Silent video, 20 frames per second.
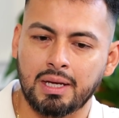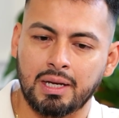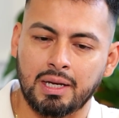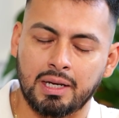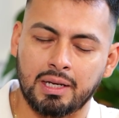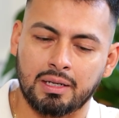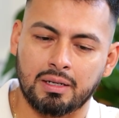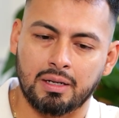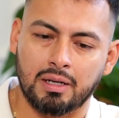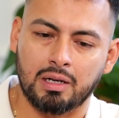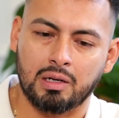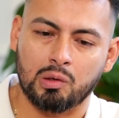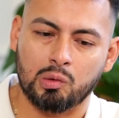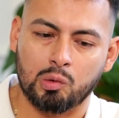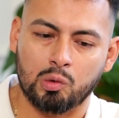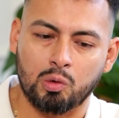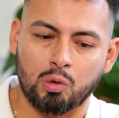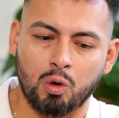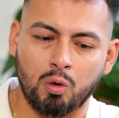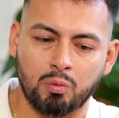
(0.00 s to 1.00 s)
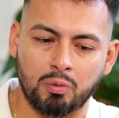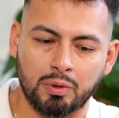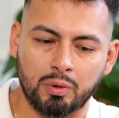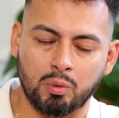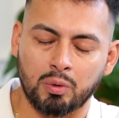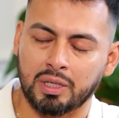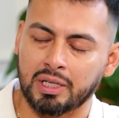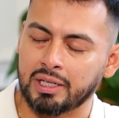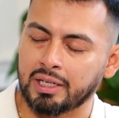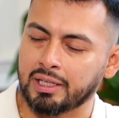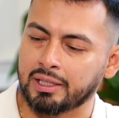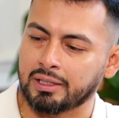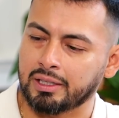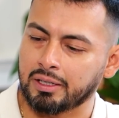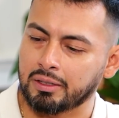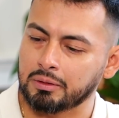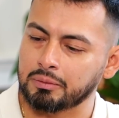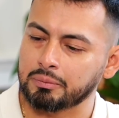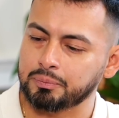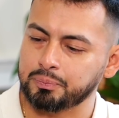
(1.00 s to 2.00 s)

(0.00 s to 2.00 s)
and hopefully we can get there.